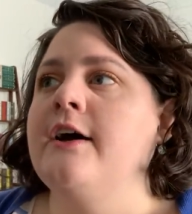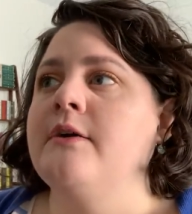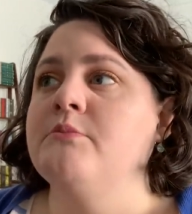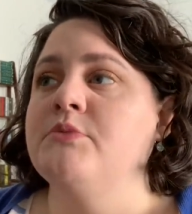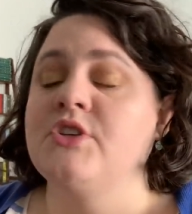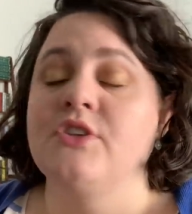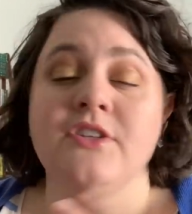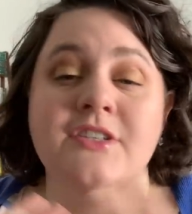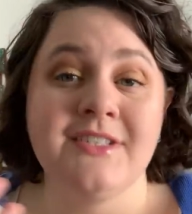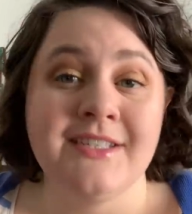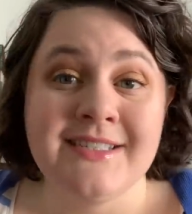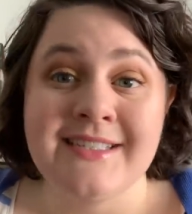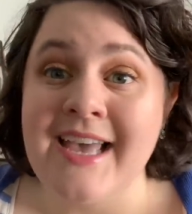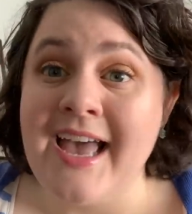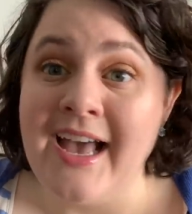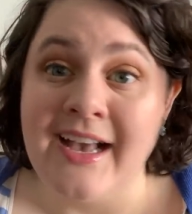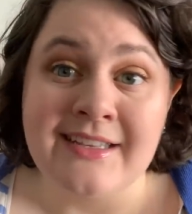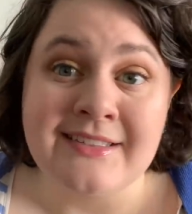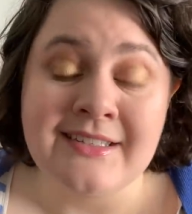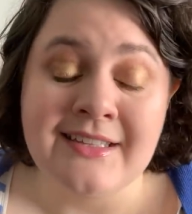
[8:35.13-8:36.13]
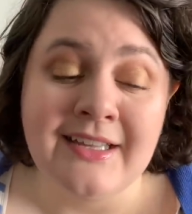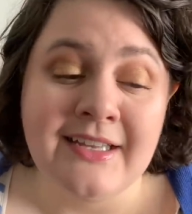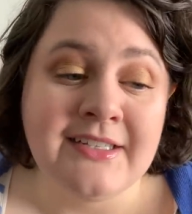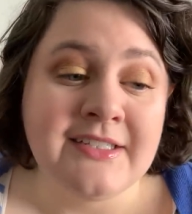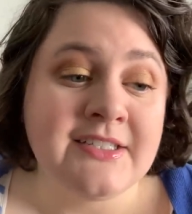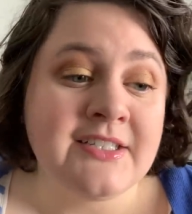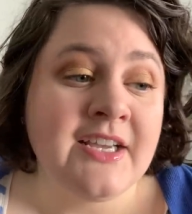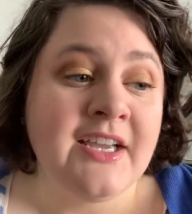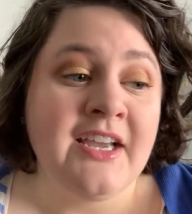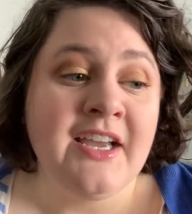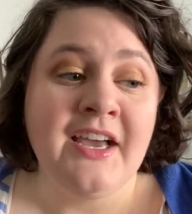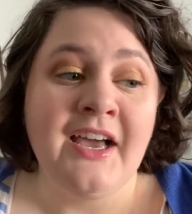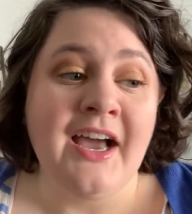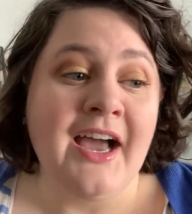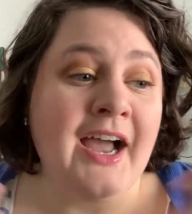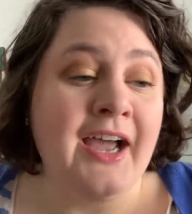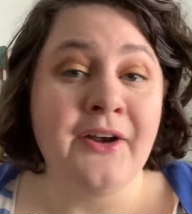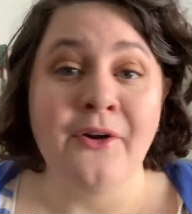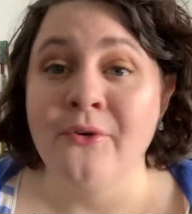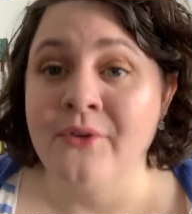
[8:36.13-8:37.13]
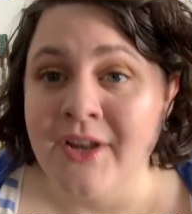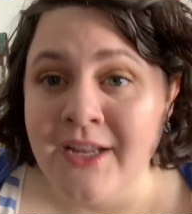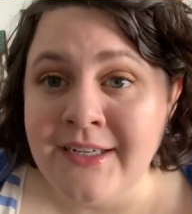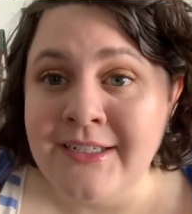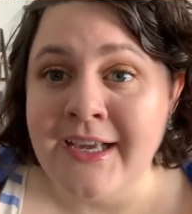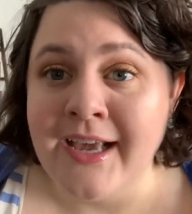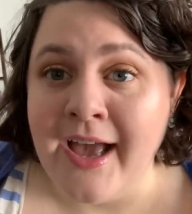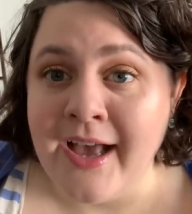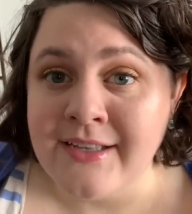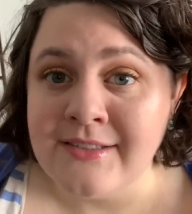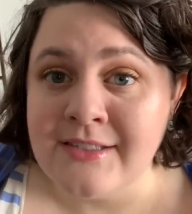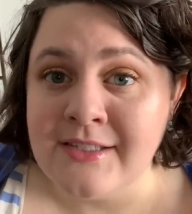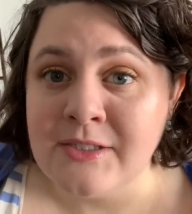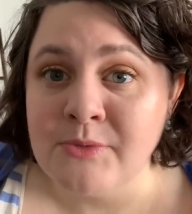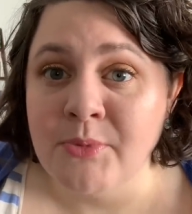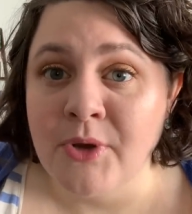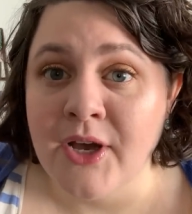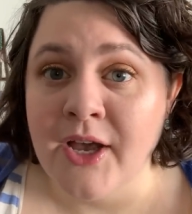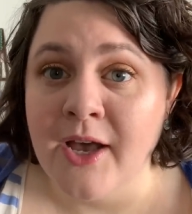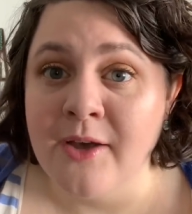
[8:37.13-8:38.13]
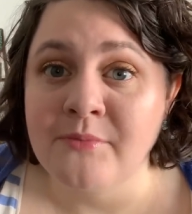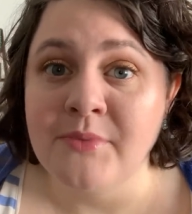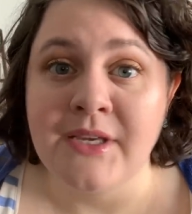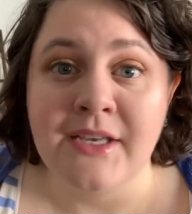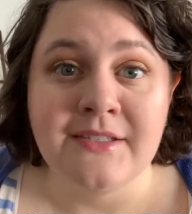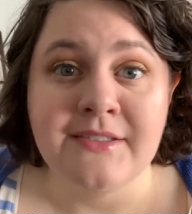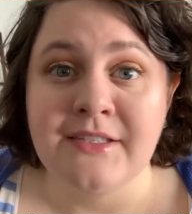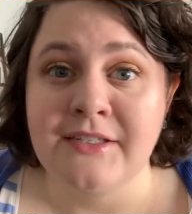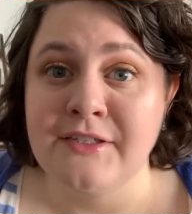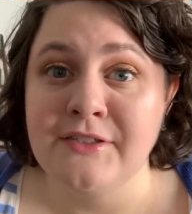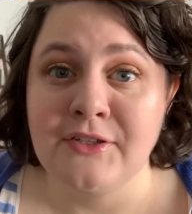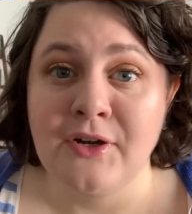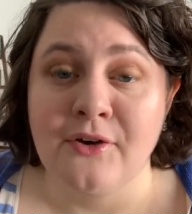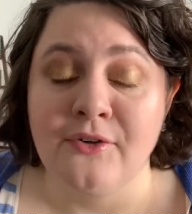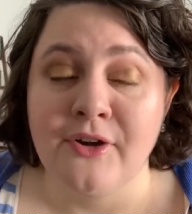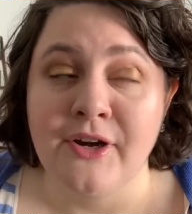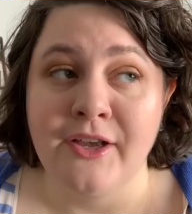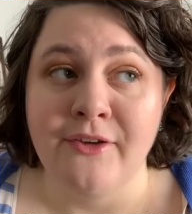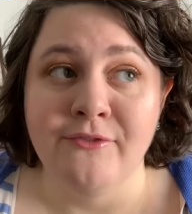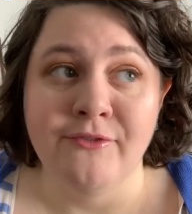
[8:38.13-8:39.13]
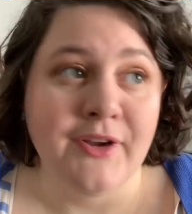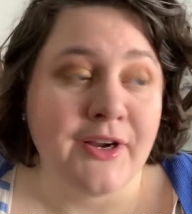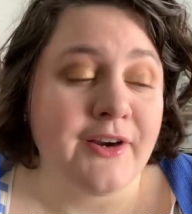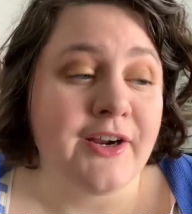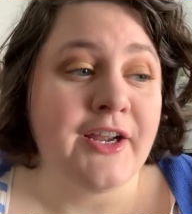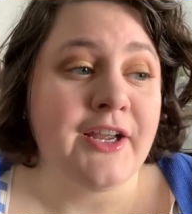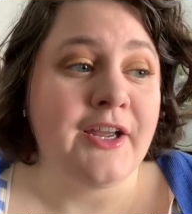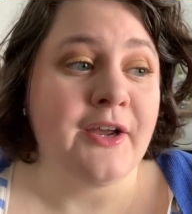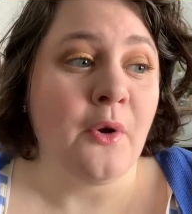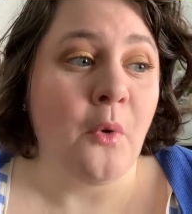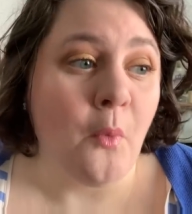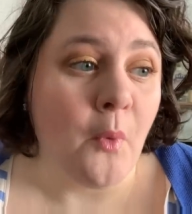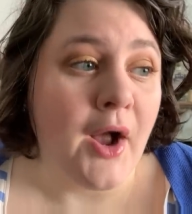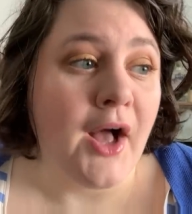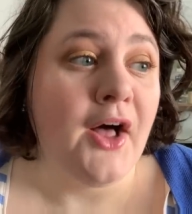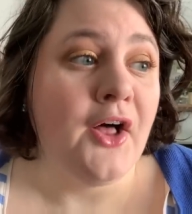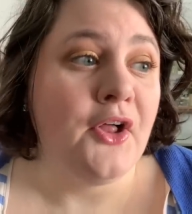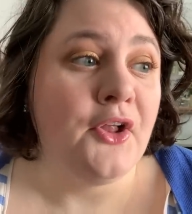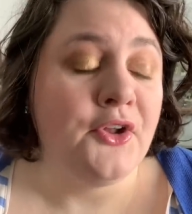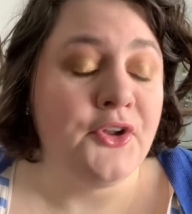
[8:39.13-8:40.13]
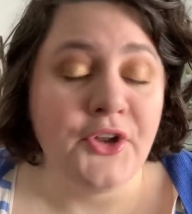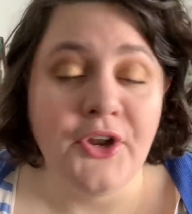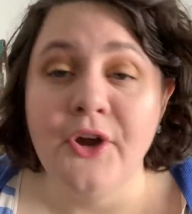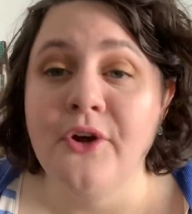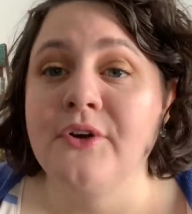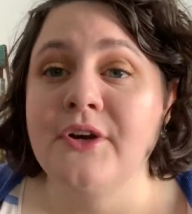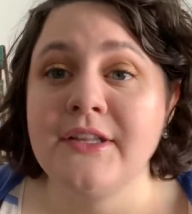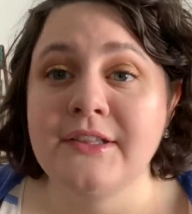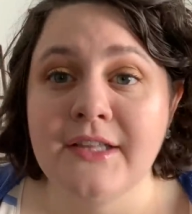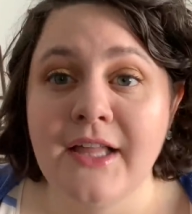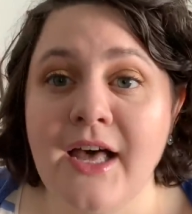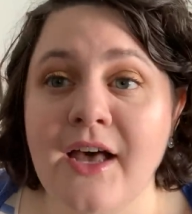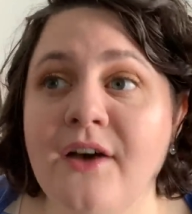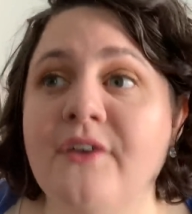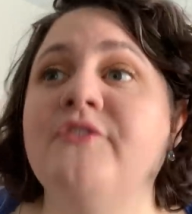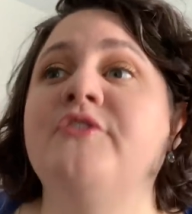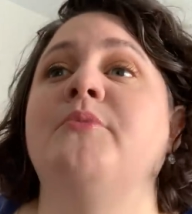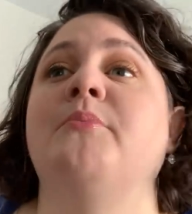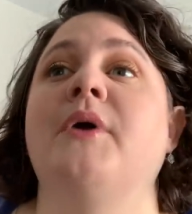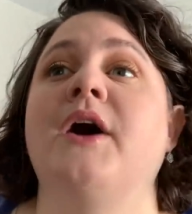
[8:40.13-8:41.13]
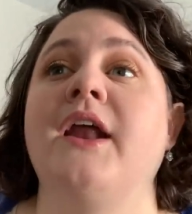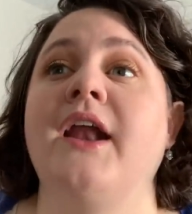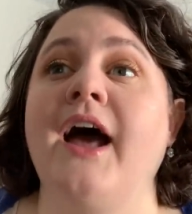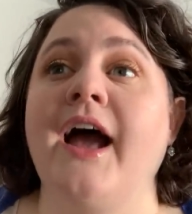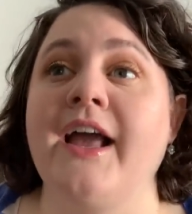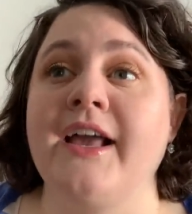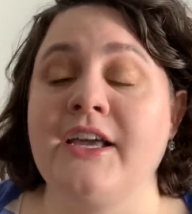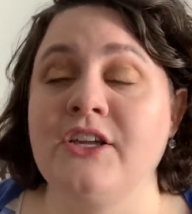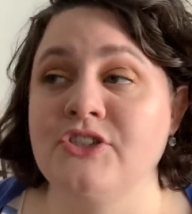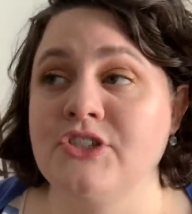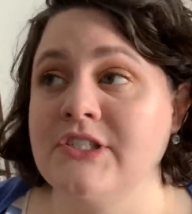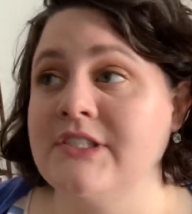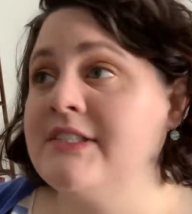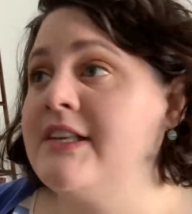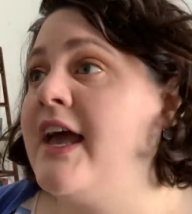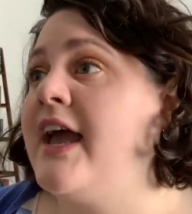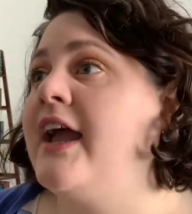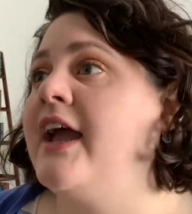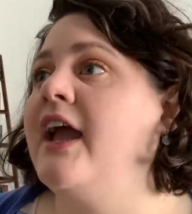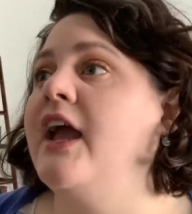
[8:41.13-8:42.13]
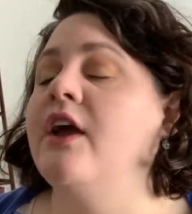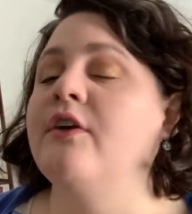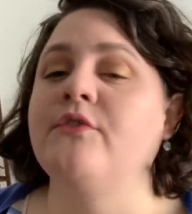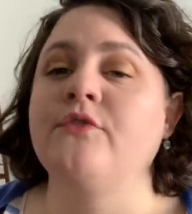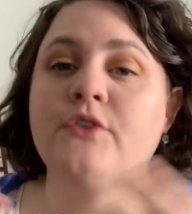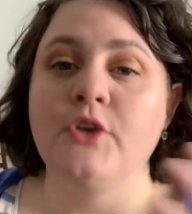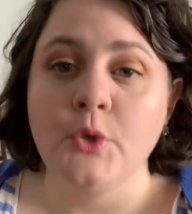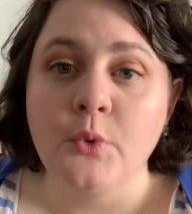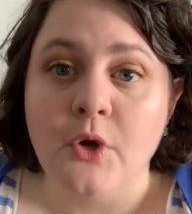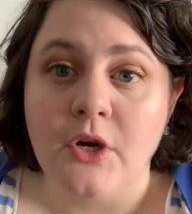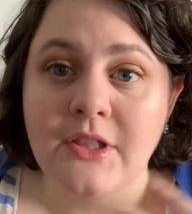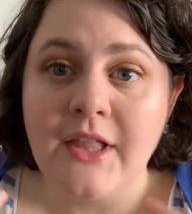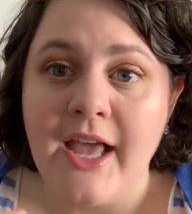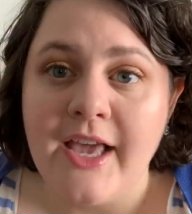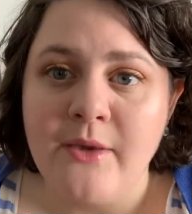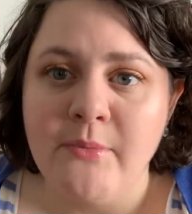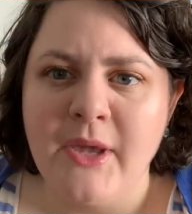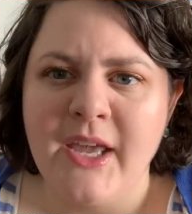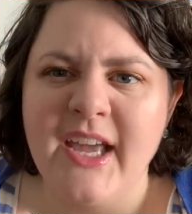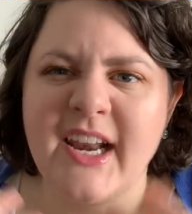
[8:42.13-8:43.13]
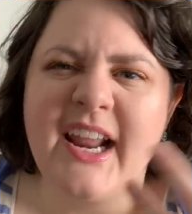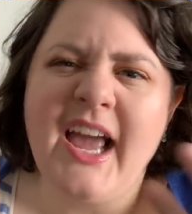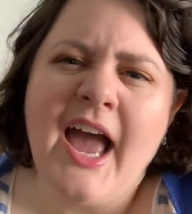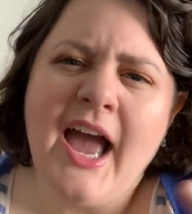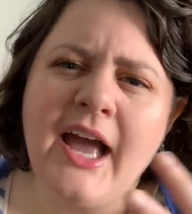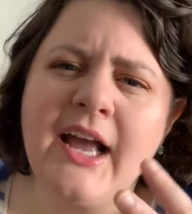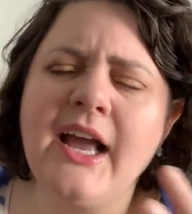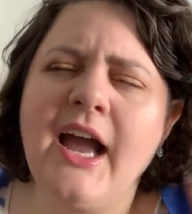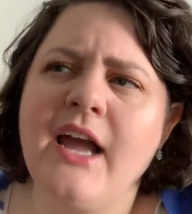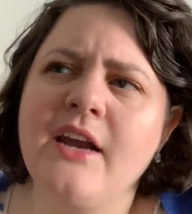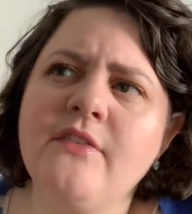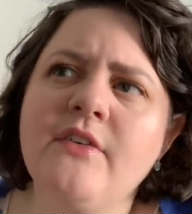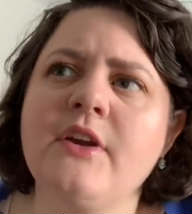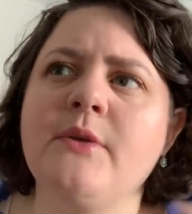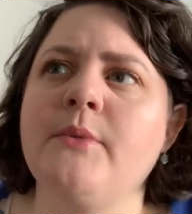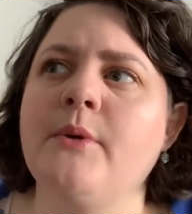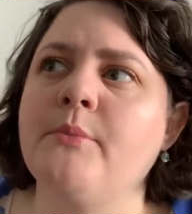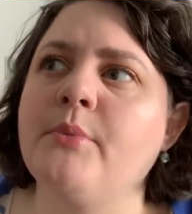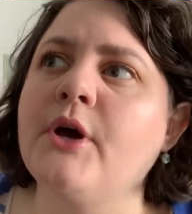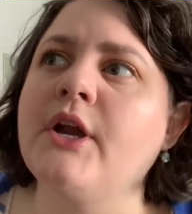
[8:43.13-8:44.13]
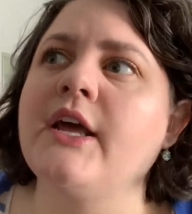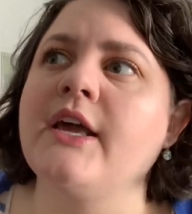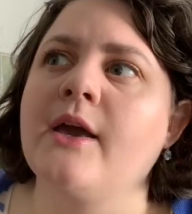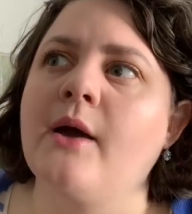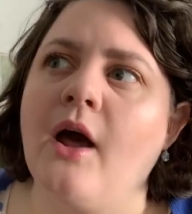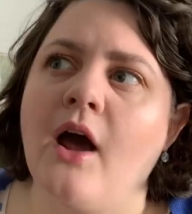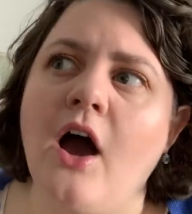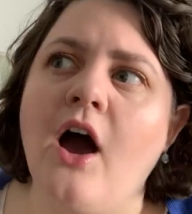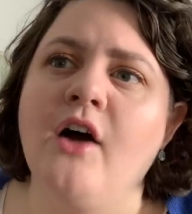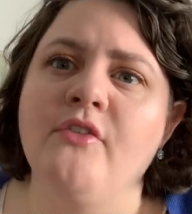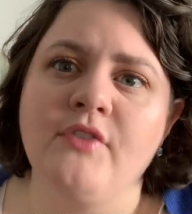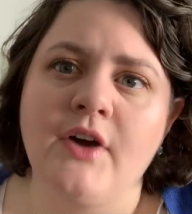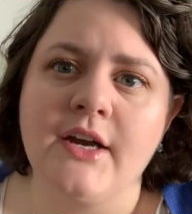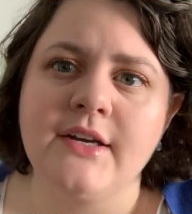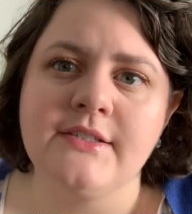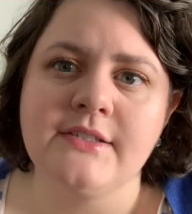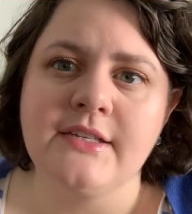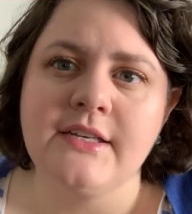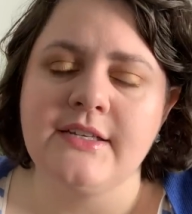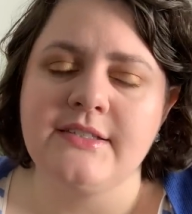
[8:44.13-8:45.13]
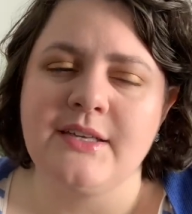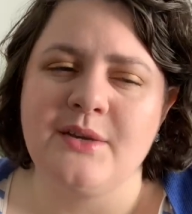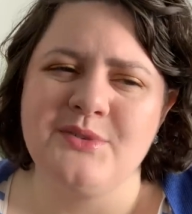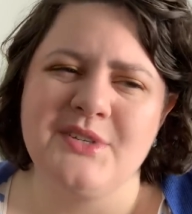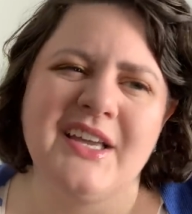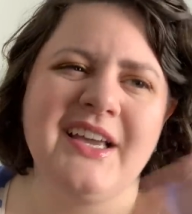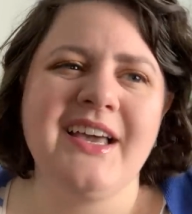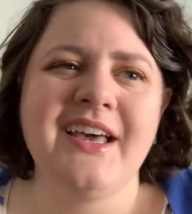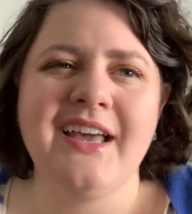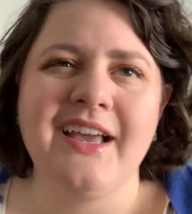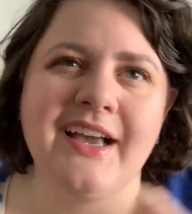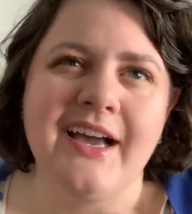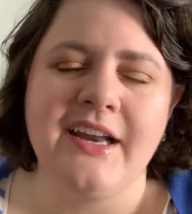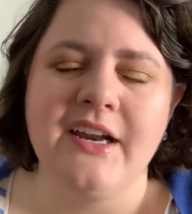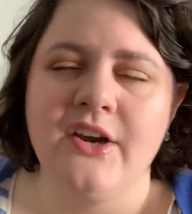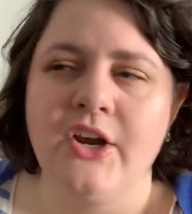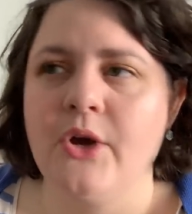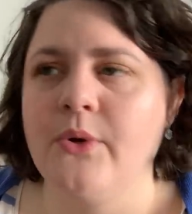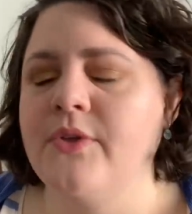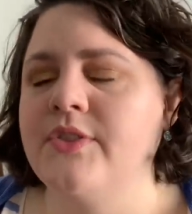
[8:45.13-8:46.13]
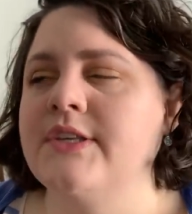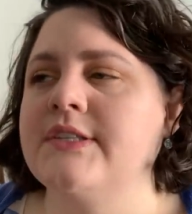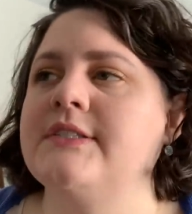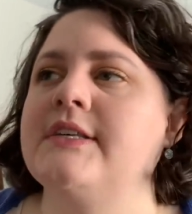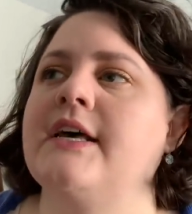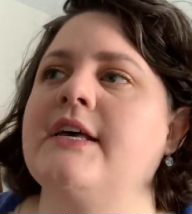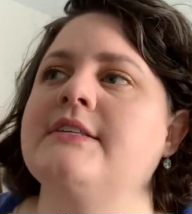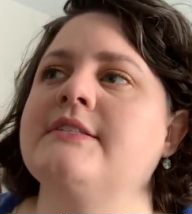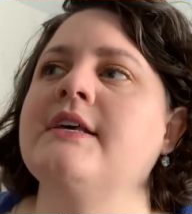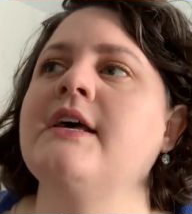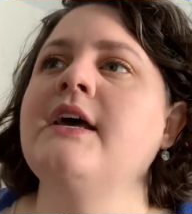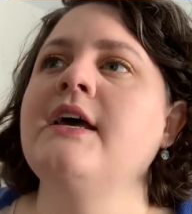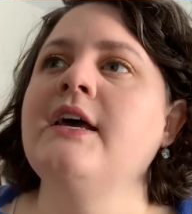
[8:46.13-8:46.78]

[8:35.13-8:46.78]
So this is excellent. I don't need to gas this book up because it is already very well known and loved, but I can just say if you are like me and kind of had been putting it off, honestly, because I was like, yeah, I kind of know what this says,